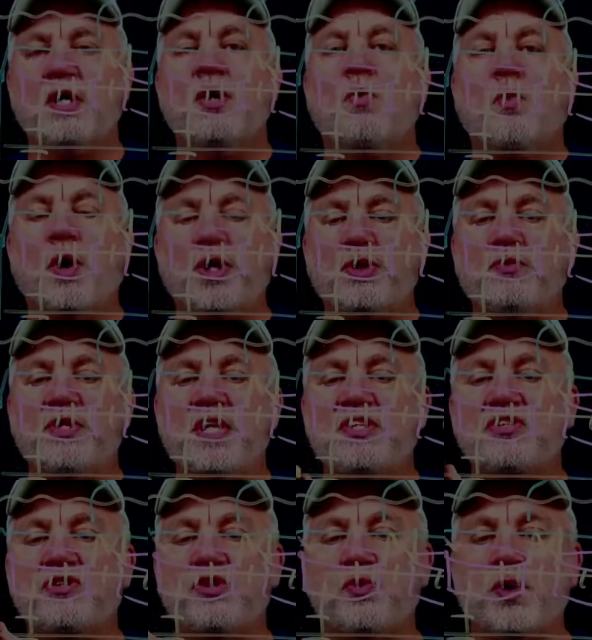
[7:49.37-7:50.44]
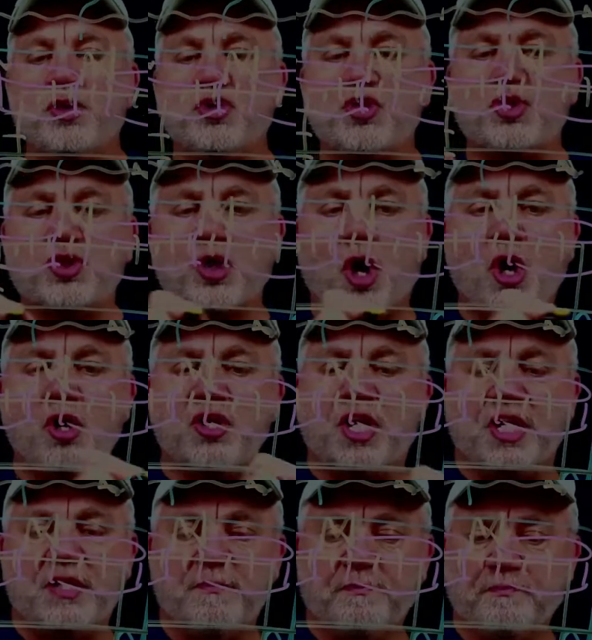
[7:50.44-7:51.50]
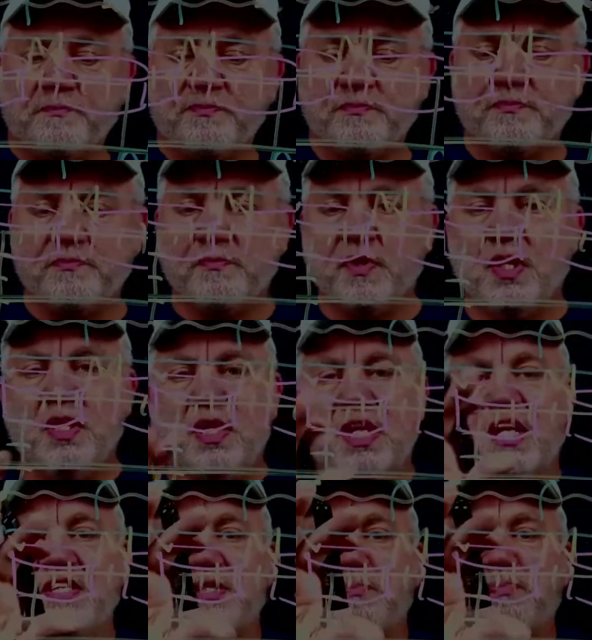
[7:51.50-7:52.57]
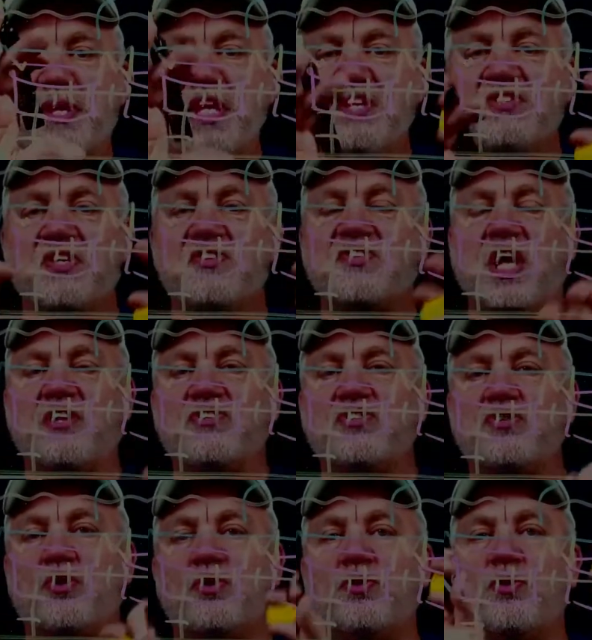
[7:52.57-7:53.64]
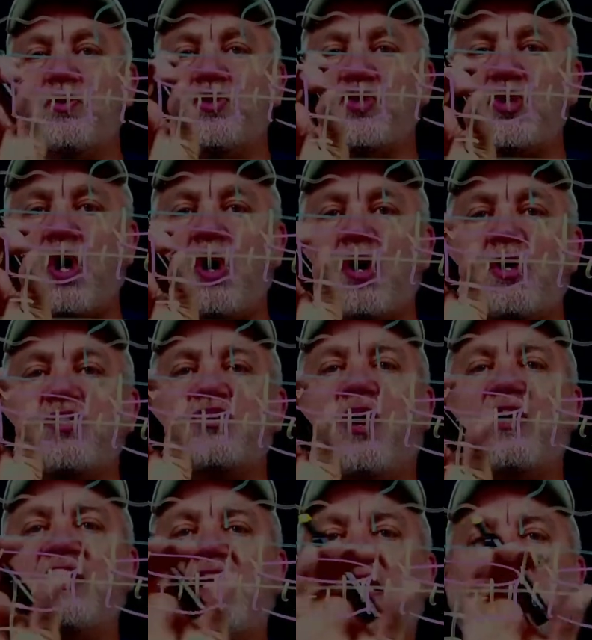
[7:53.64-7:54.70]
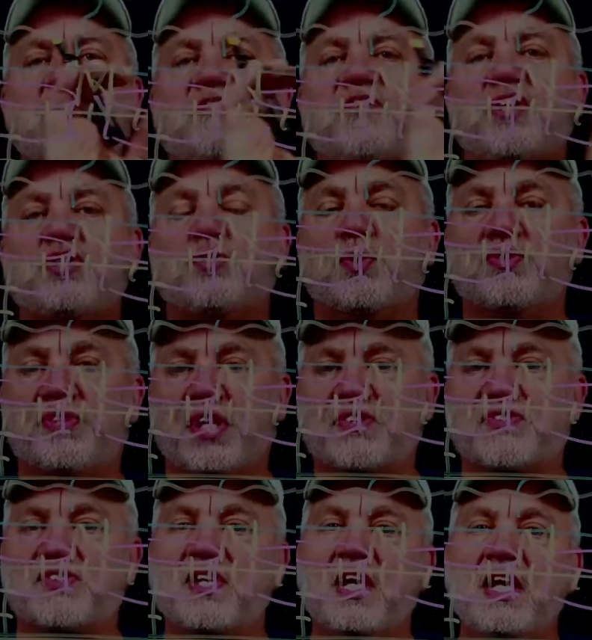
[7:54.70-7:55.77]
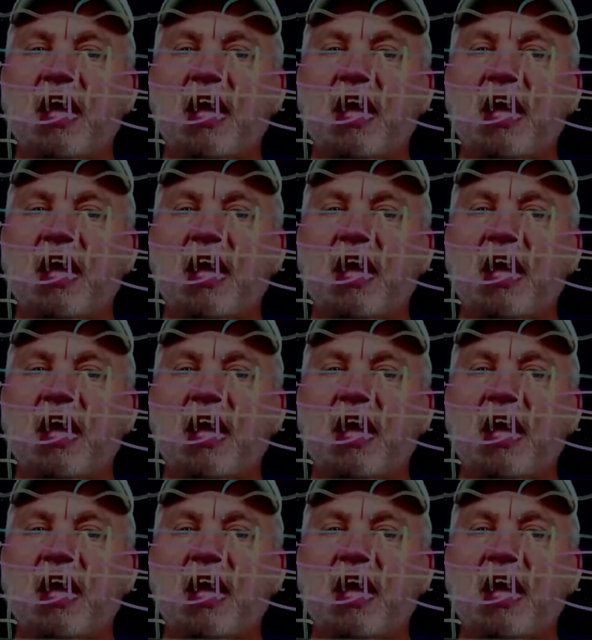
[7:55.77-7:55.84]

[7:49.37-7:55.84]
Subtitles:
What you need to do is shard it into pieces and store those shards on individual disks.